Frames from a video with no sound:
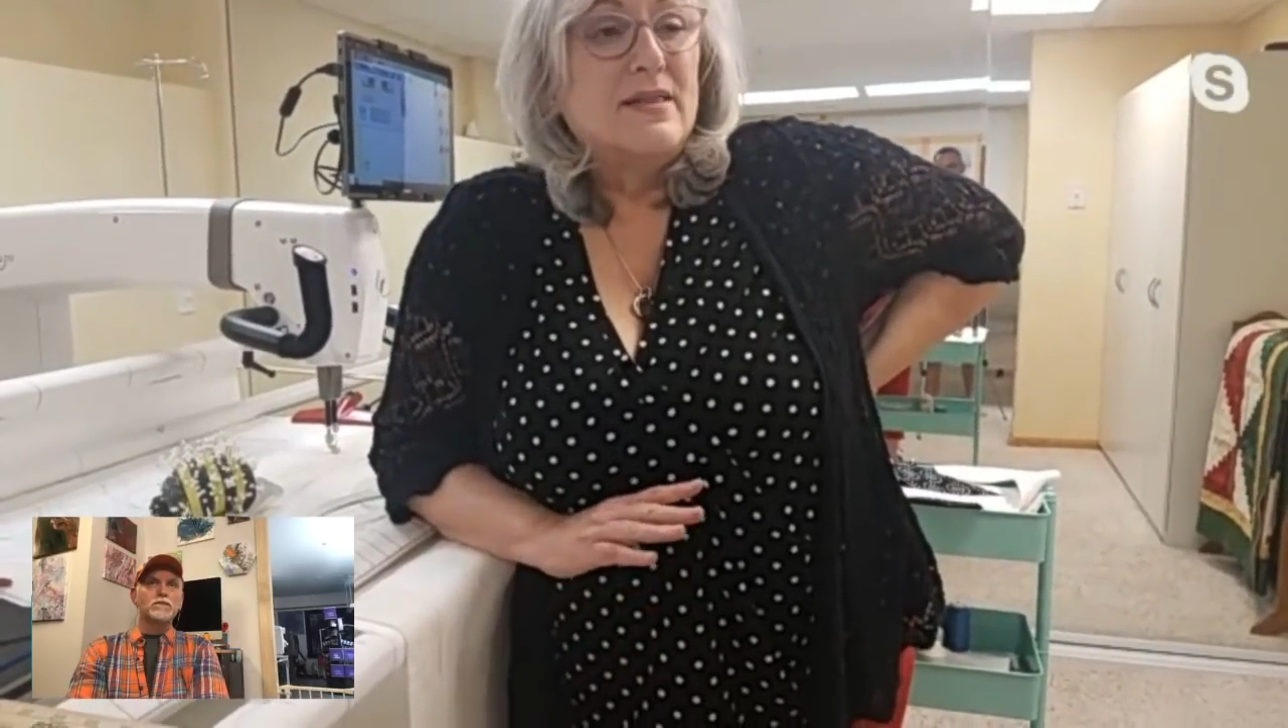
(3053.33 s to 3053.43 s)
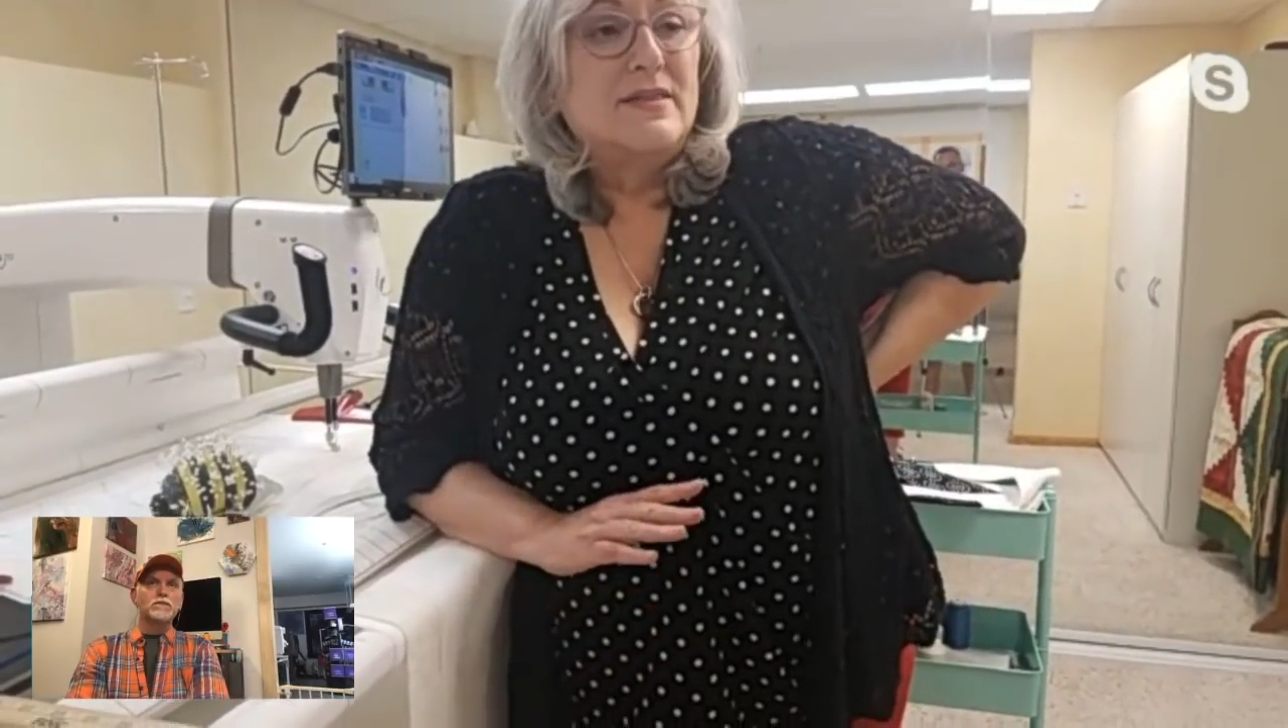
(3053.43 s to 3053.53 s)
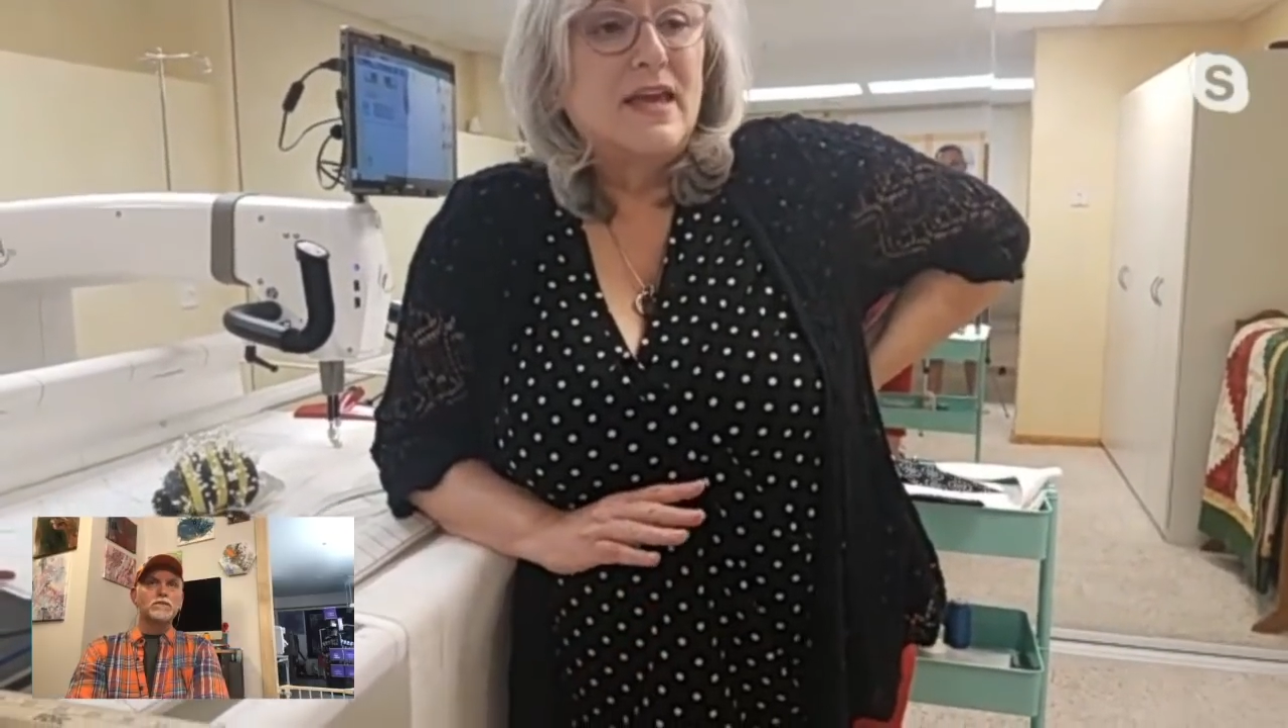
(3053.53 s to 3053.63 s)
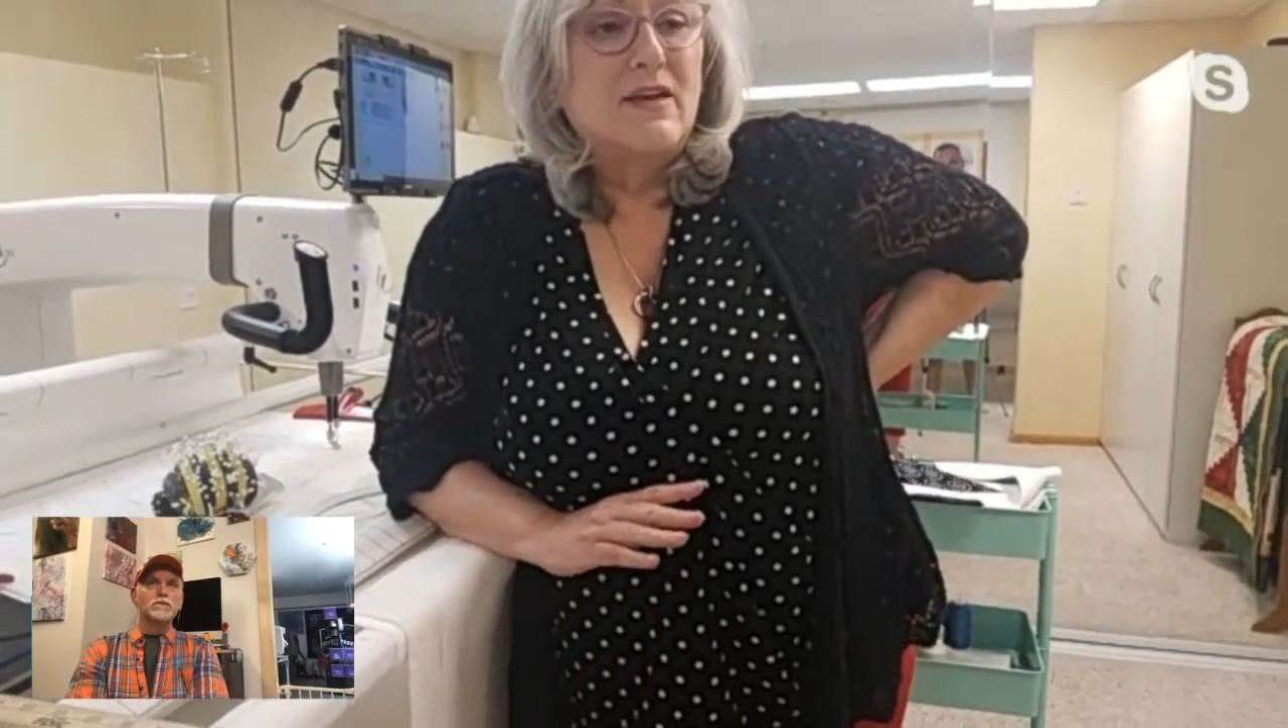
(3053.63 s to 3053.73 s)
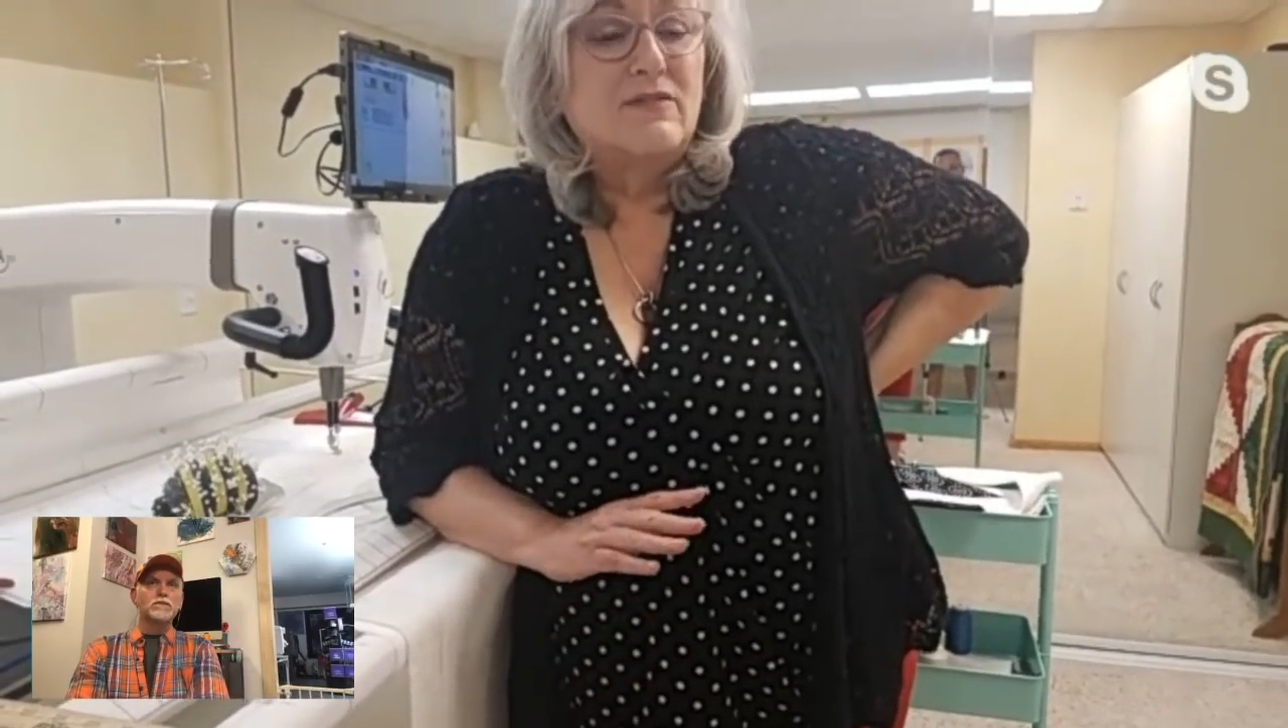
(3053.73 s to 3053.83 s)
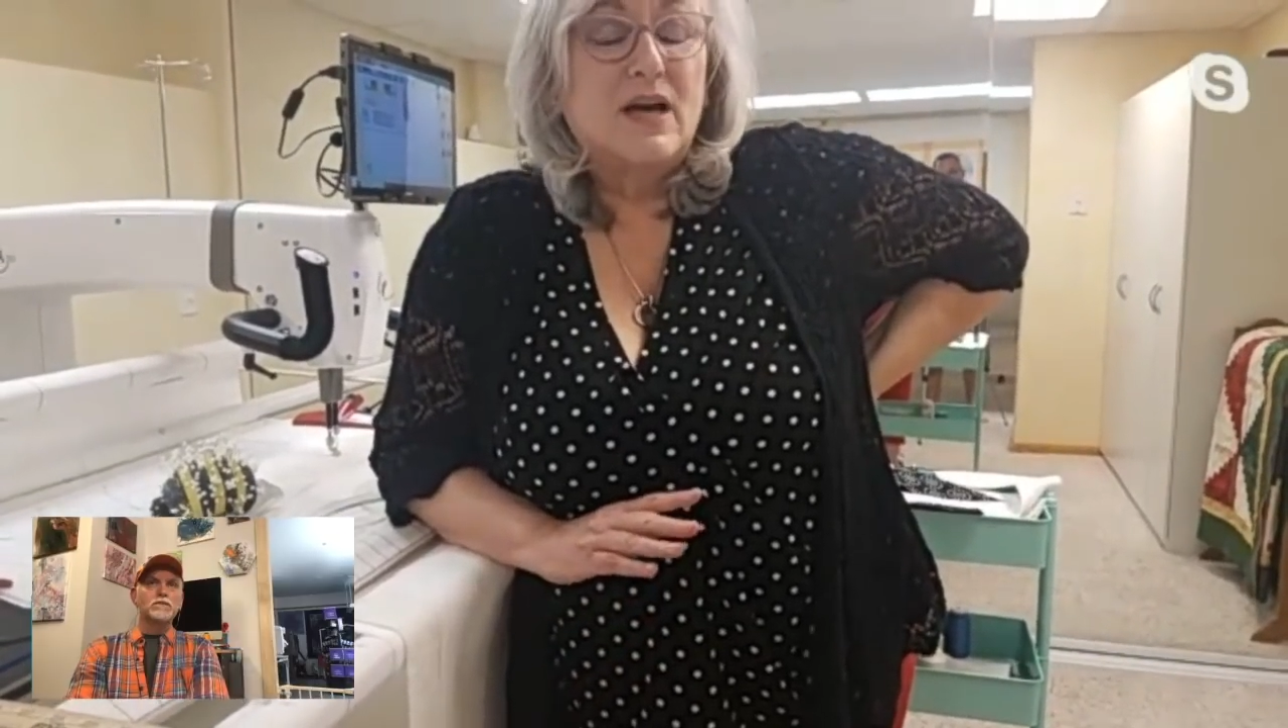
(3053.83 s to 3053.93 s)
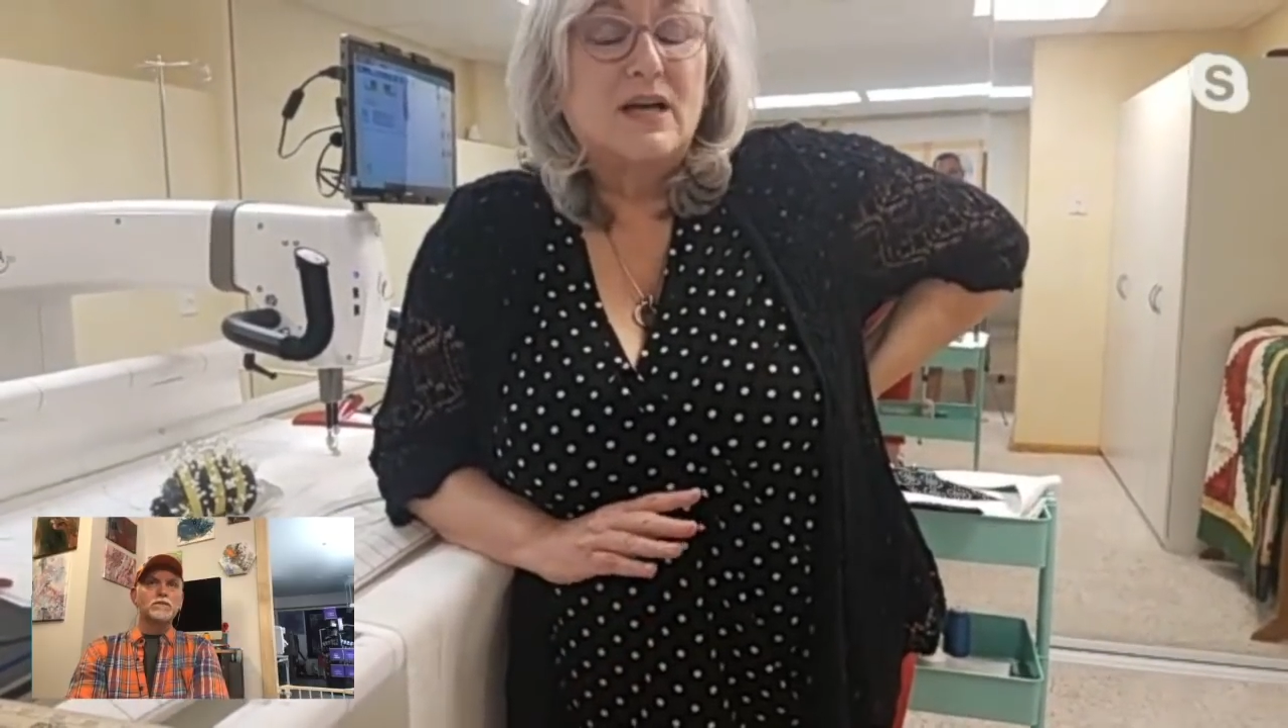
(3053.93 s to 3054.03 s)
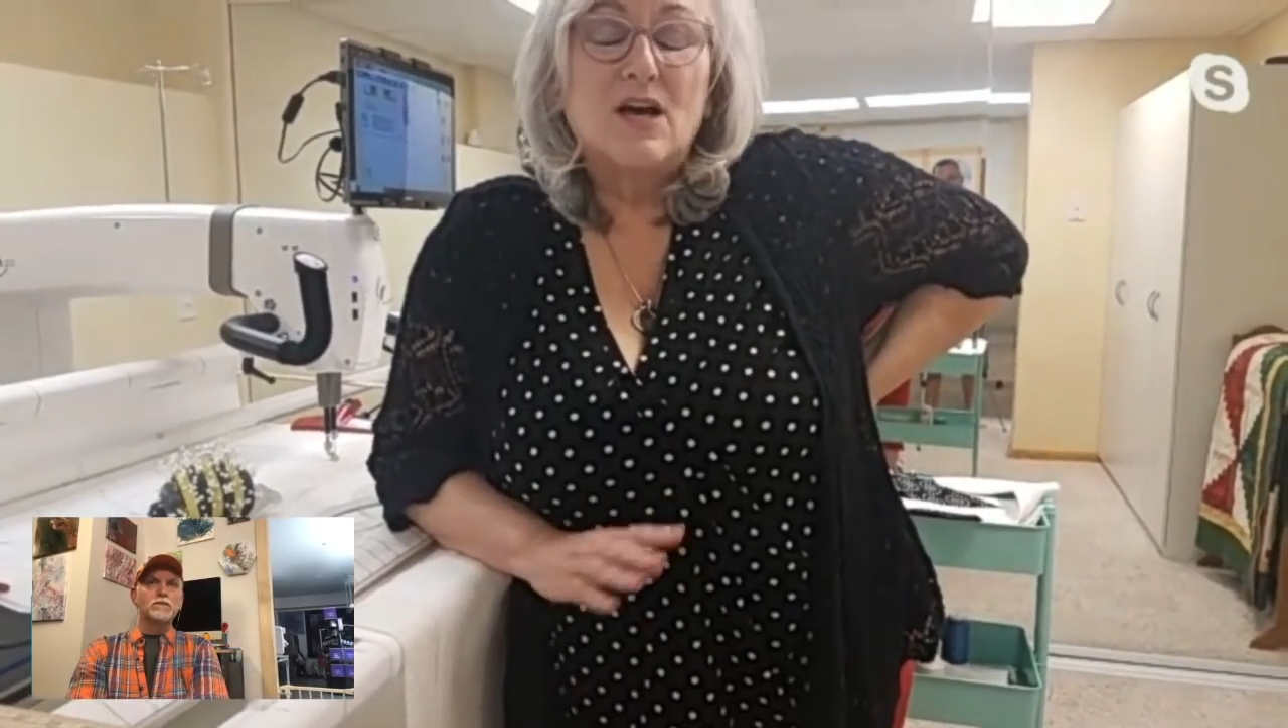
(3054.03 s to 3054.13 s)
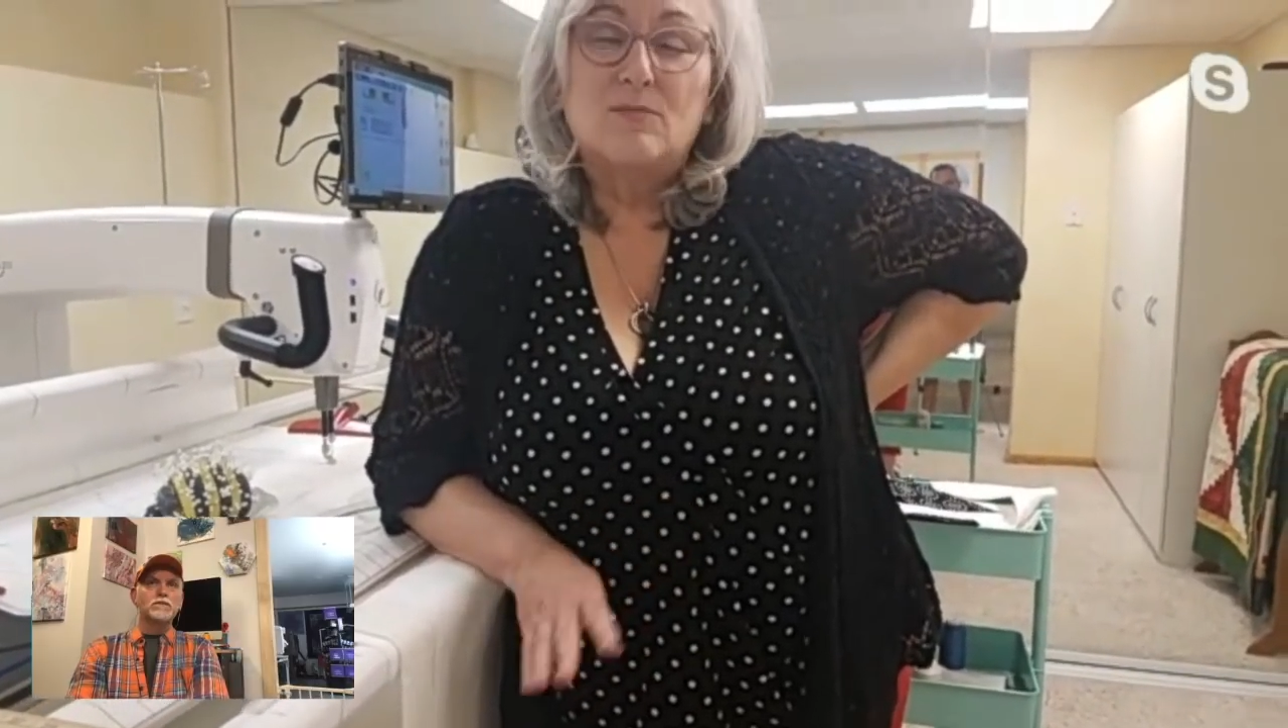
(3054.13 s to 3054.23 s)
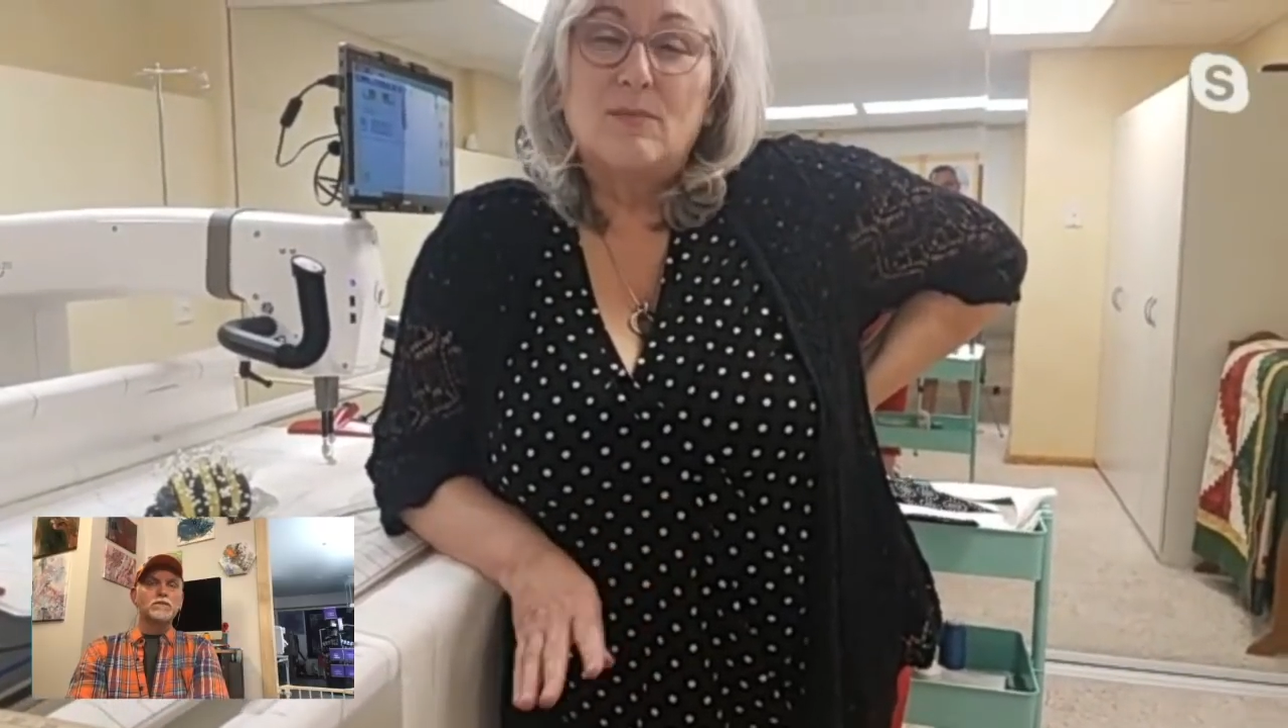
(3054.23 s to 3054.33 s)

They have cut down